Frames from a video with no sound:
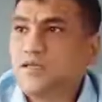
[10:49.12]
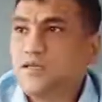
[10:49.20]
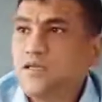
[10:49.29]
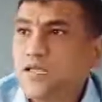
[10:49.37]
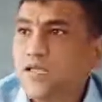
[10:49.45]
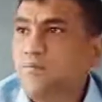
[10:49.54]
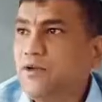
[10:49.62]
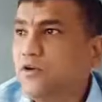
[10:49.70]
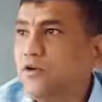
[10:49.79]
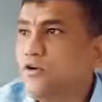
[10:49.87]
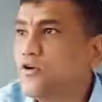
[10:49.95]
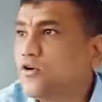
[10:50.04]

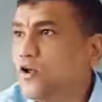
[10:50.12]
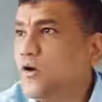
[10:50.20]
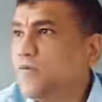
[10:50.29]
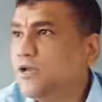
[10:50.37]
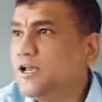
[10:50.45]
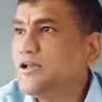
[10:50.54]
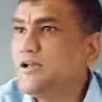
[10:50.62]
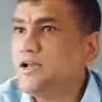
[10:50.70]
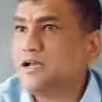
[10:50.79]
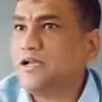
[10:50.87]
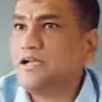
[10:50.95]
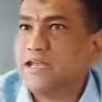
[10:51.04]
immunoglobulin
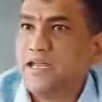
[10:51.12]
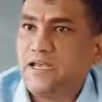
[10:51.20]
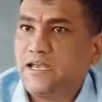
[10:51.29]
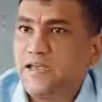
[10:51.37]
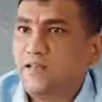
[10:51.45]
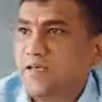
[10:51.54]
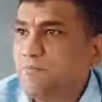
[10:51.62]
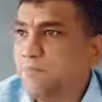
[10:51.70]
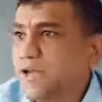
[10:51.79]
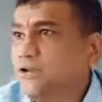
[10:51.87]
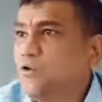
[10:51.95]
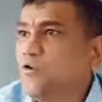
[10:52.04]
containing the
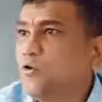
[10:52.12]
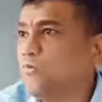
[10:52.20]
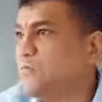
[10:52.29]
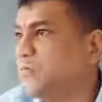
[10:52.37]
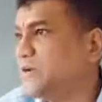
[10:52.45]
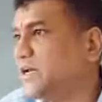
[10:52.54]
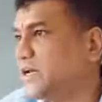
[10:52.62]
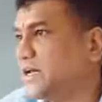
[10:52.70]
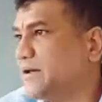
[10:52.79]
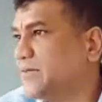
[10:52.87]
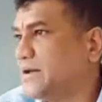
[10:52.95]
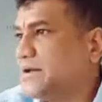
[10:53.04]
blood group
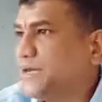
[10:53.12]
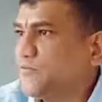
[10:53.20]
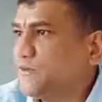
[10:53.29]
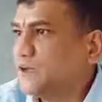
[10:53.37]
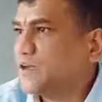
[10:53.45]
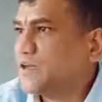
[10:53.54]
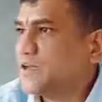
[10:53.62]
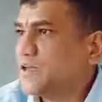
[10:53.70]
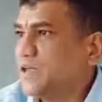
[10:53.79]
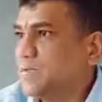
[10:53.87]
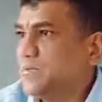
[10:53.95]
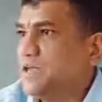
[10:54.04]
determining factor
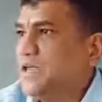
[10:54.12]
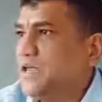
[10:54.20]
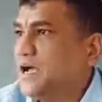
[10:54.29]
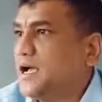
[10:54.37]
can be